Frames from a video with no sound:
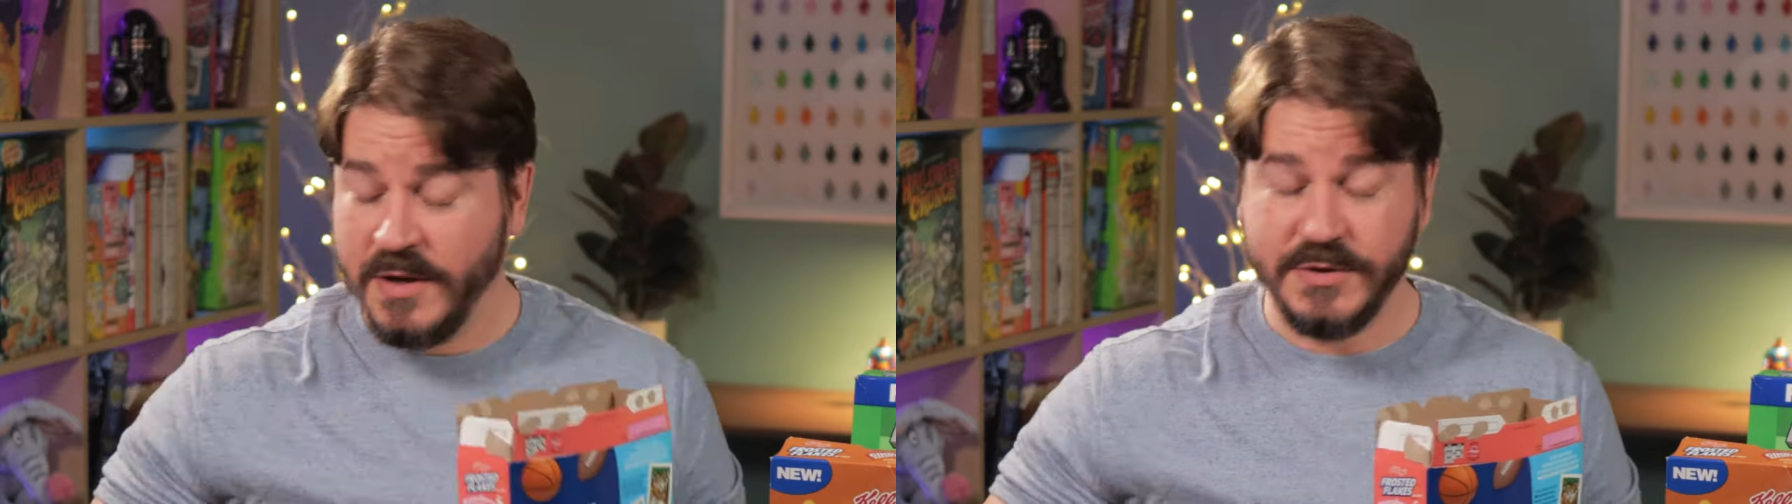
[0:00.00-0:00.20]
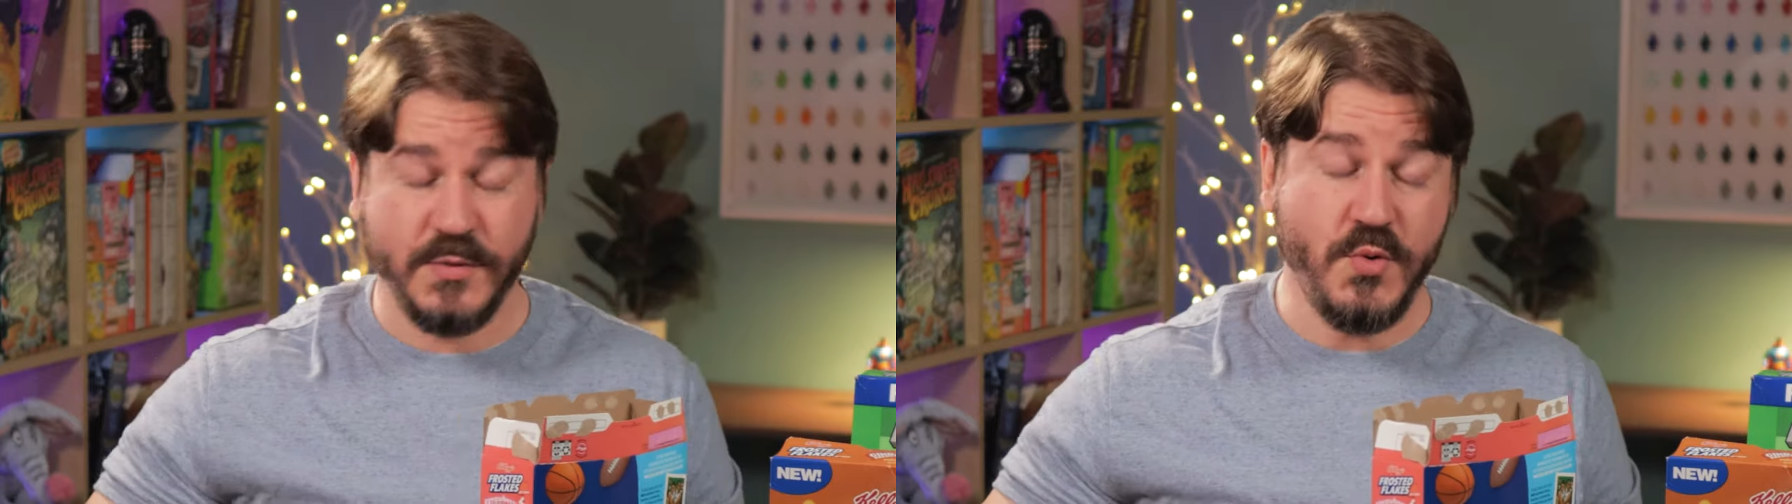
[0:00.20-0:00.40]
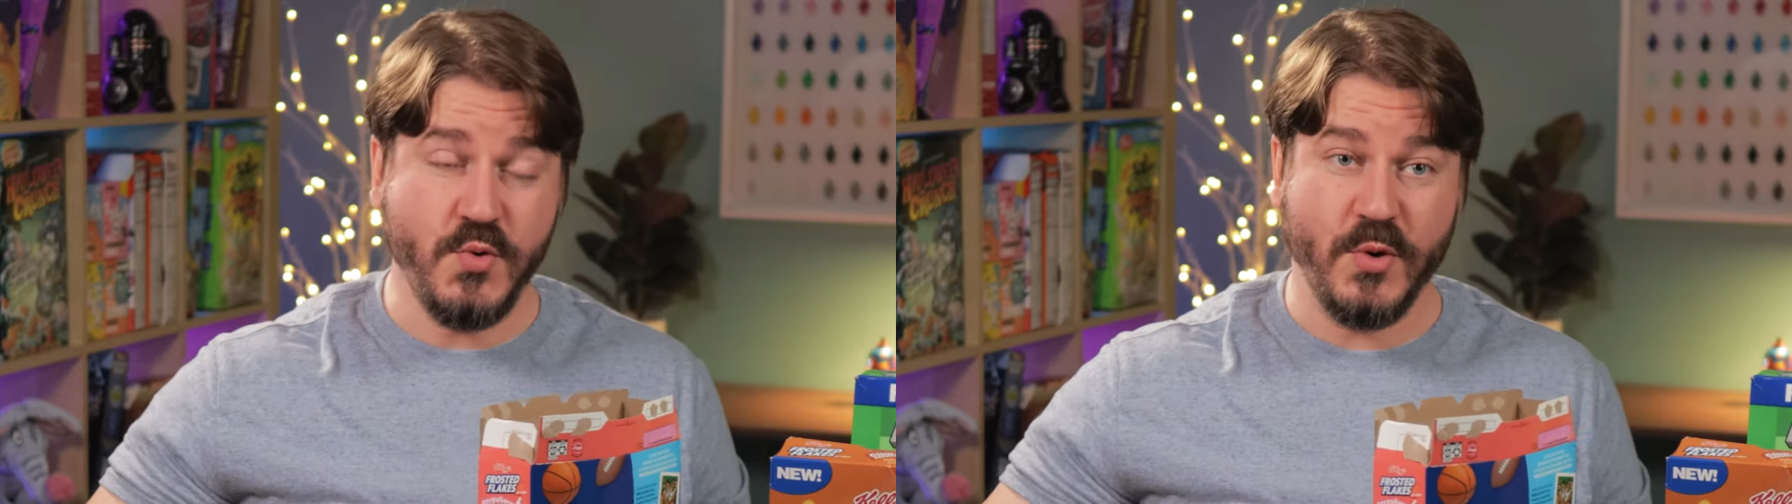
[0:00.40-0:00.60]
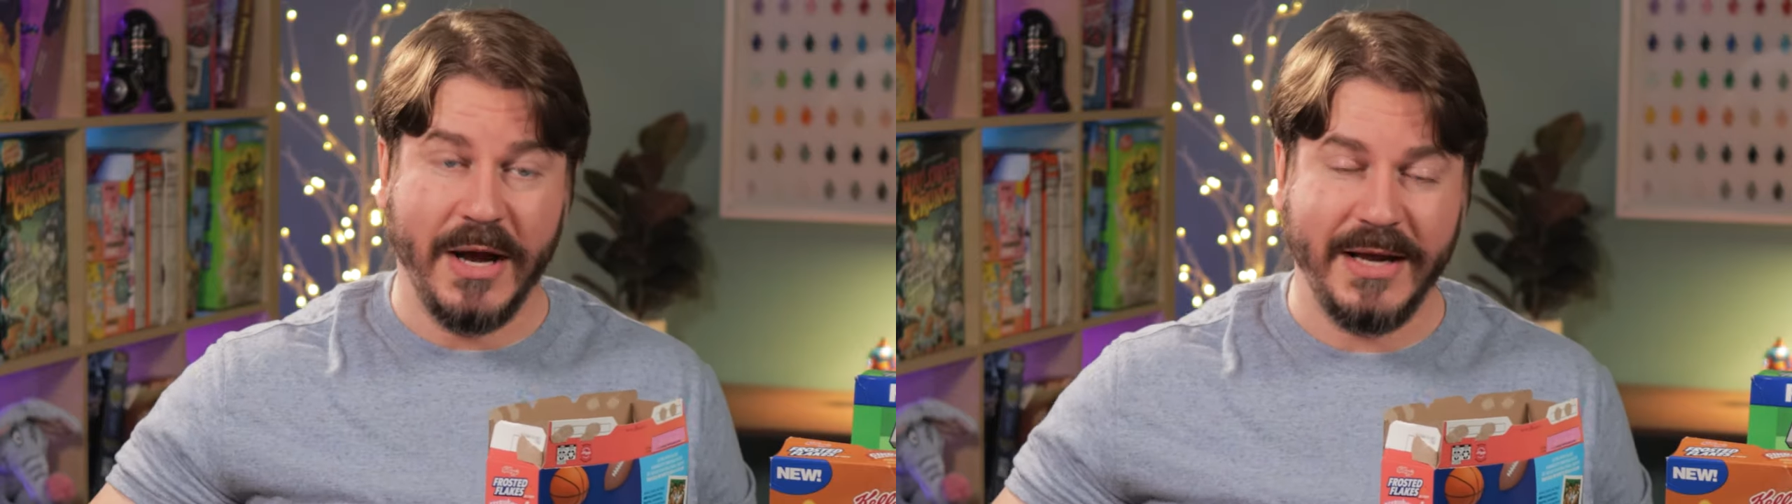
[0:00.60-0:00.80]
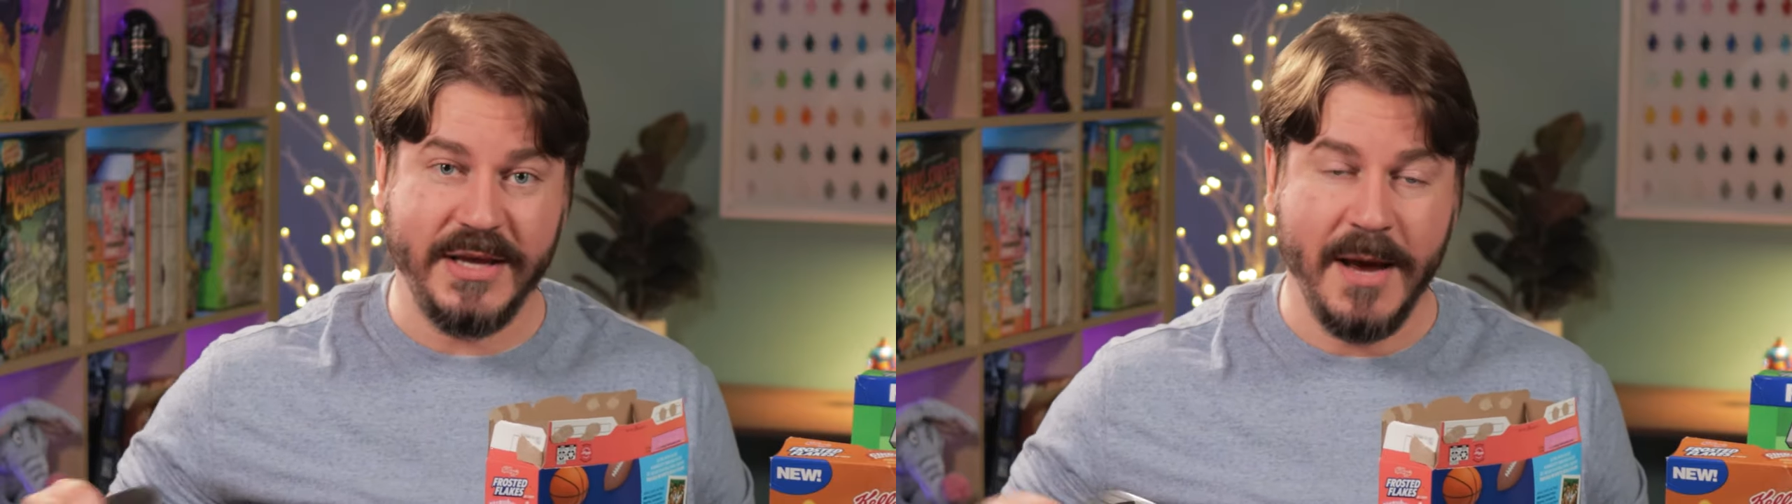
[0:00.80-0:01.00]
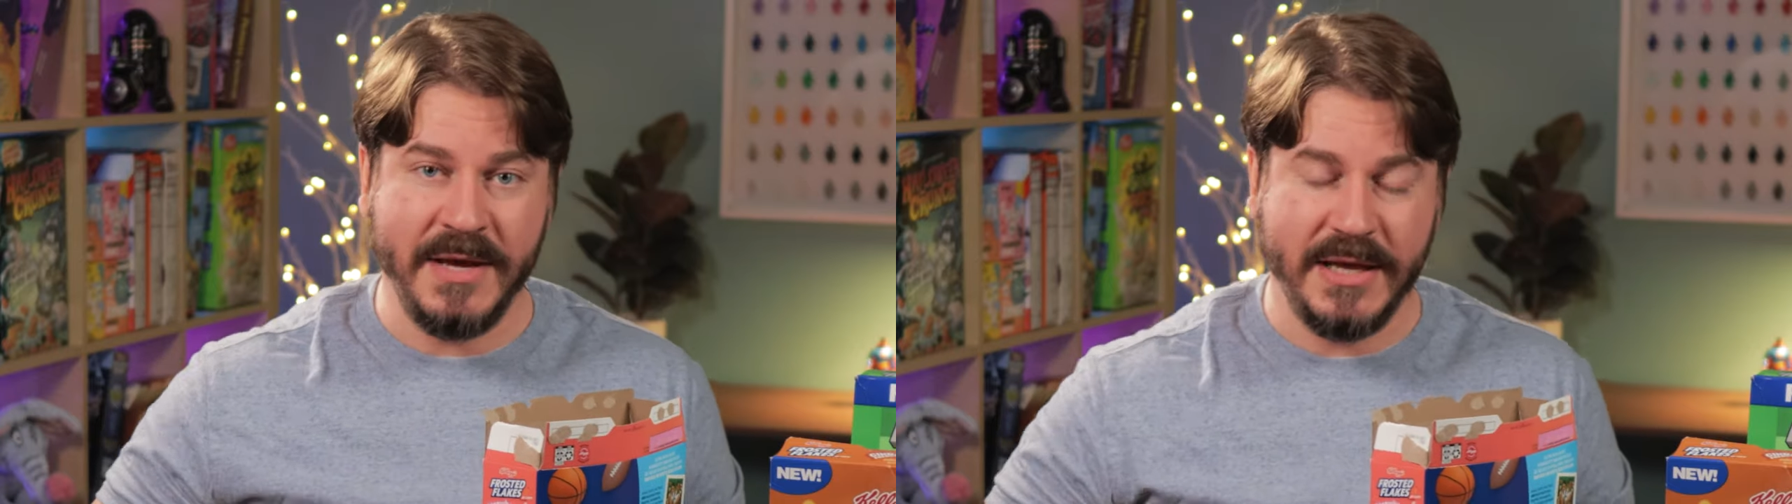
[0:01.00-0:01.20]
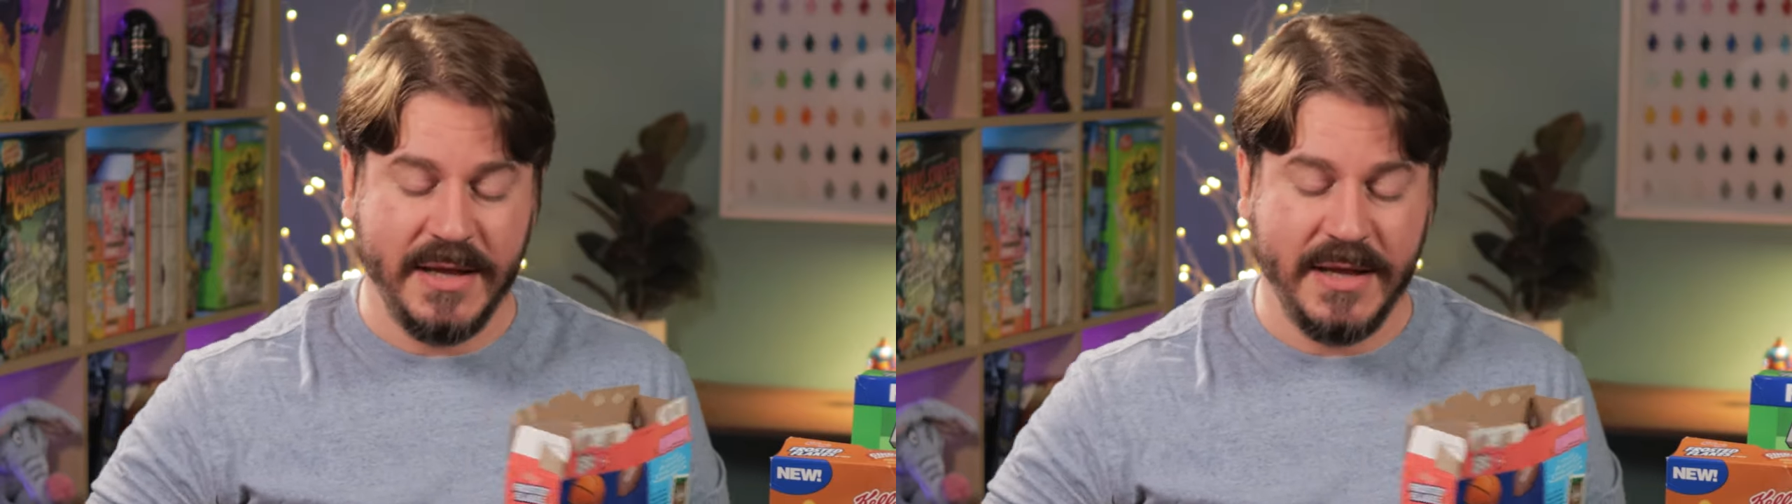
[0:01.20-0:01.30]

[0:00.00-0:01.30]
ones, ooh, yummy.